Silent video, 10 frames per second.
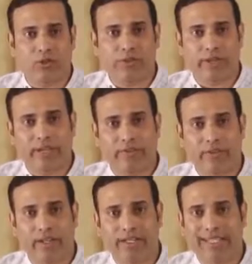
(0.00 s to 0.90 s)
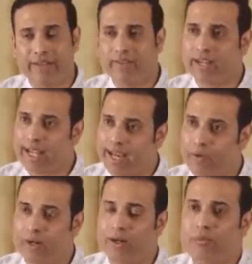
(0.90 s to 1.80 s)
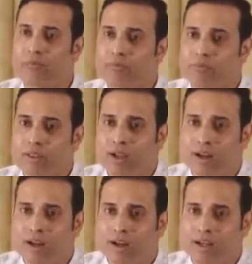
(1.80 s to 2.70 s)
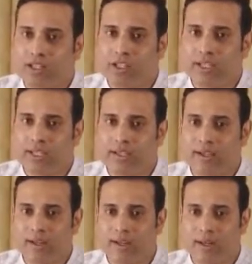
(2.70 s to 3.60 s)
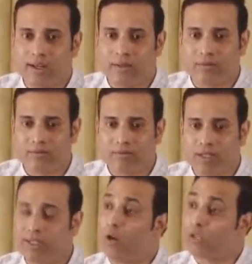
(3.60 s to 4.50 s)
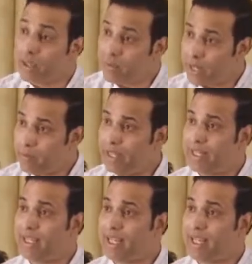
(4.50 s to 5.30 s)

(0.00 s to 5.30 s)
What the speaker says: cricket field, never ever she doubted my ability